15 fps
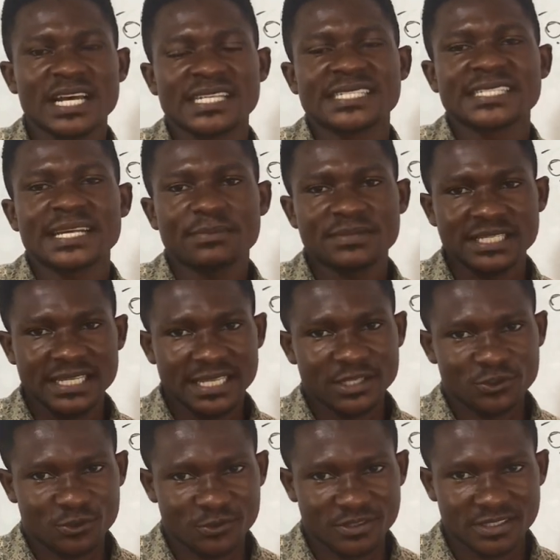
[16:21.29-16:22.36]
Accept
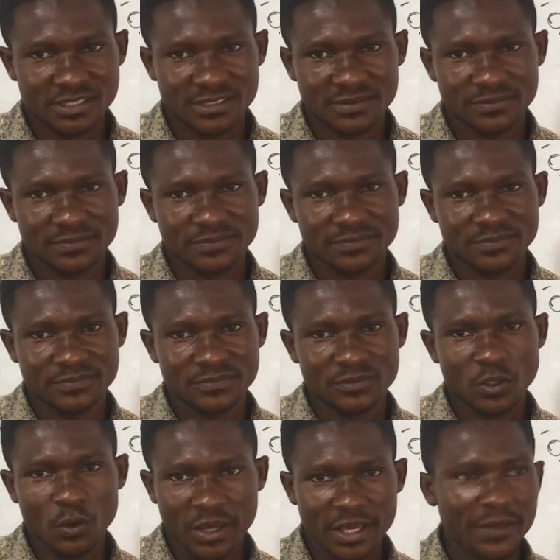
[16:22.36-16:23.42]
electrons.
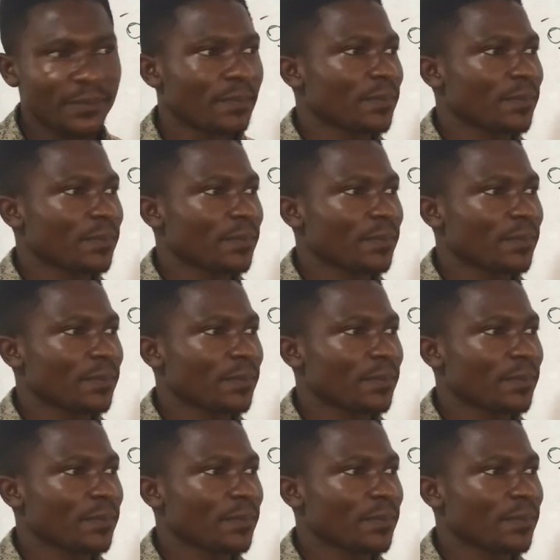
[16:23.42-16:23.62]
Okay.